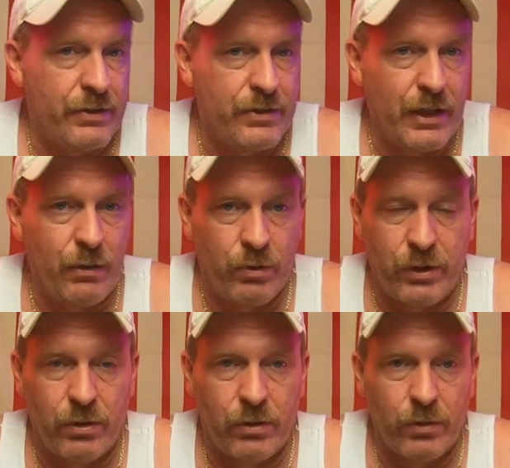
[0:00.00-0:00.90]
state where
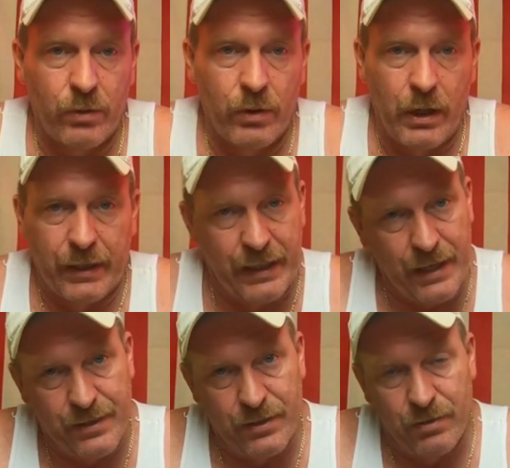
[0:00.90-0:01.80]
your
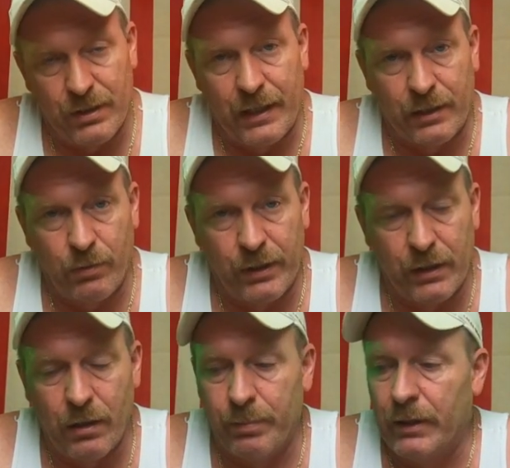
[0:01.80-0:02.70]
cases are not going
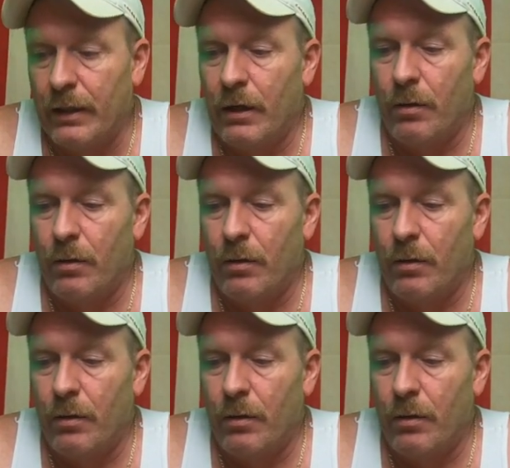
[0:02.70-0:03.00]
up,